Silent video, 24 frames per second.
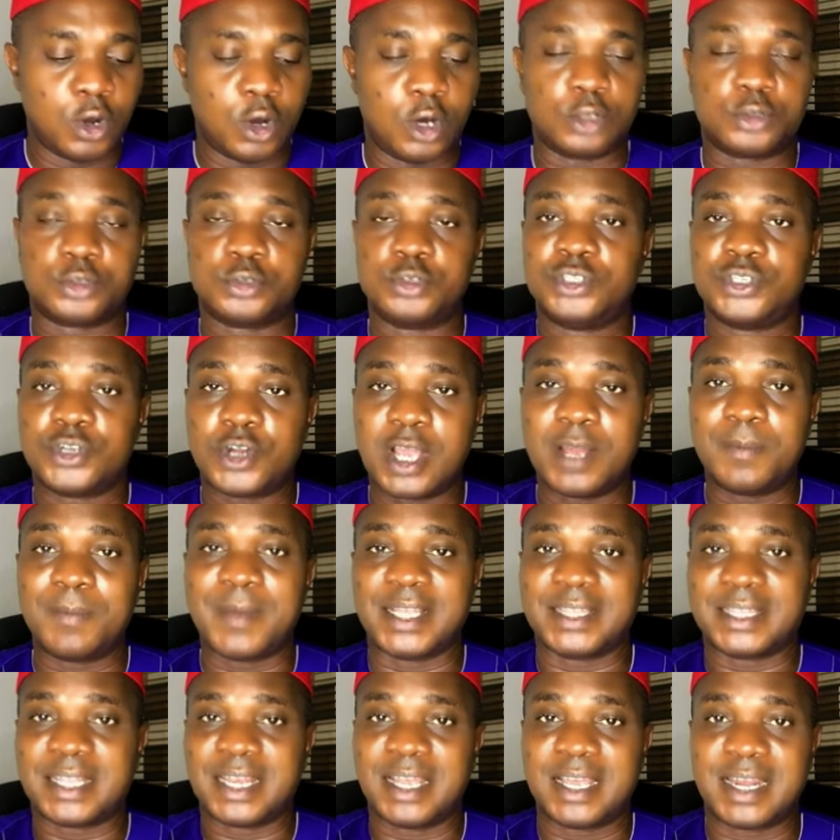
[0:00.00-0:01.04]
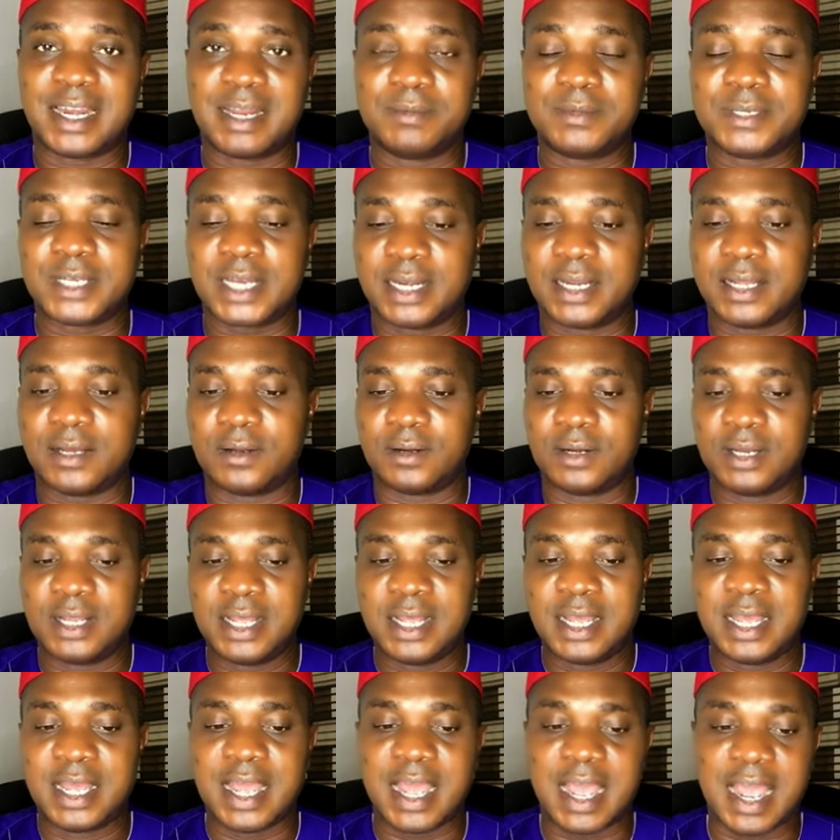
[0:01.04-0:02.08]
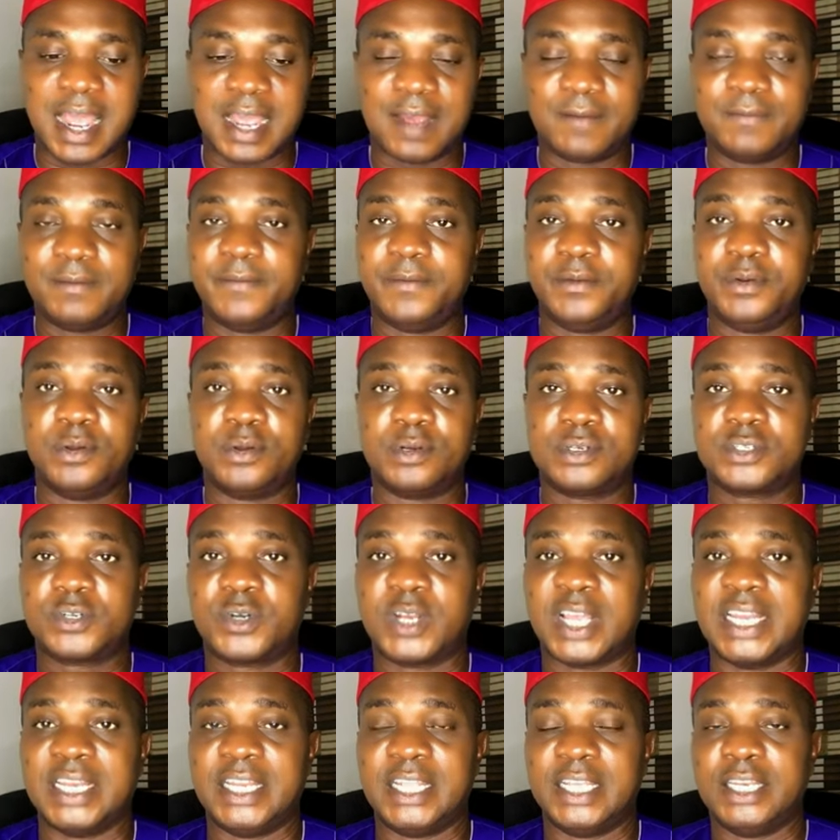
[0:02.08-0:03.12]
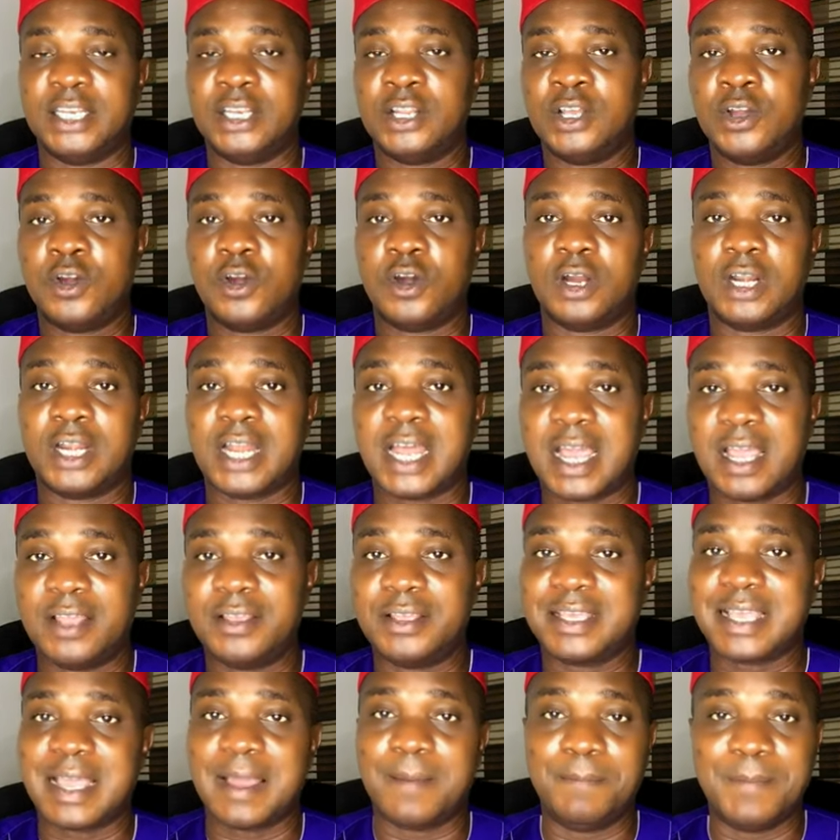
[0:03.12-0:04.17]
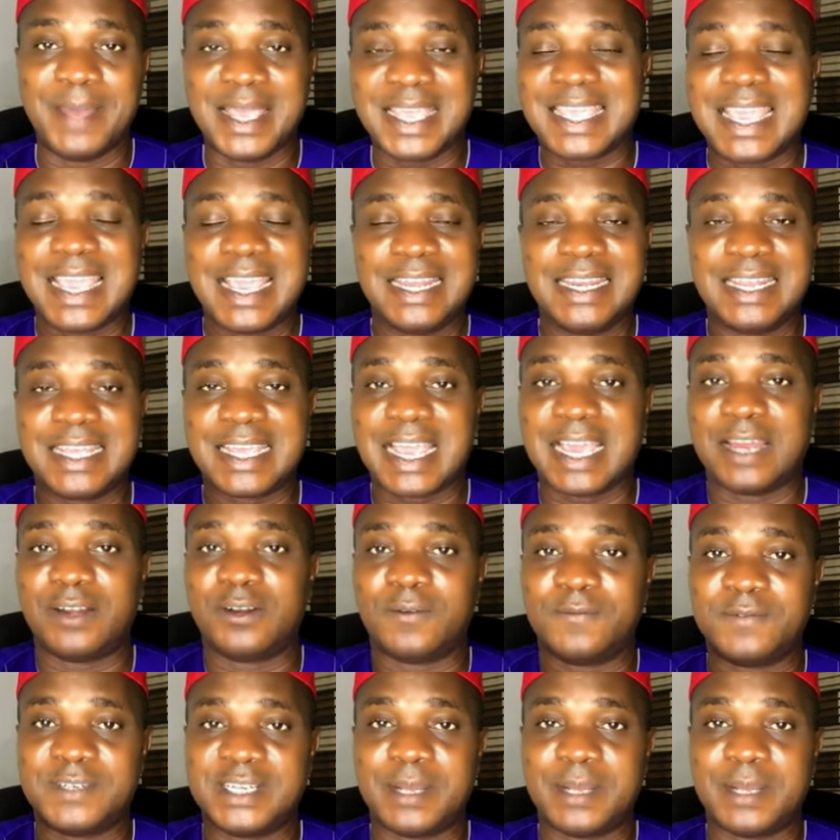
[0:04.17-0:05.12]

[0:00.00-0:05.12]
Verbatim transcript: or to join my Telegram channel. I have a video training on how you can make any kind of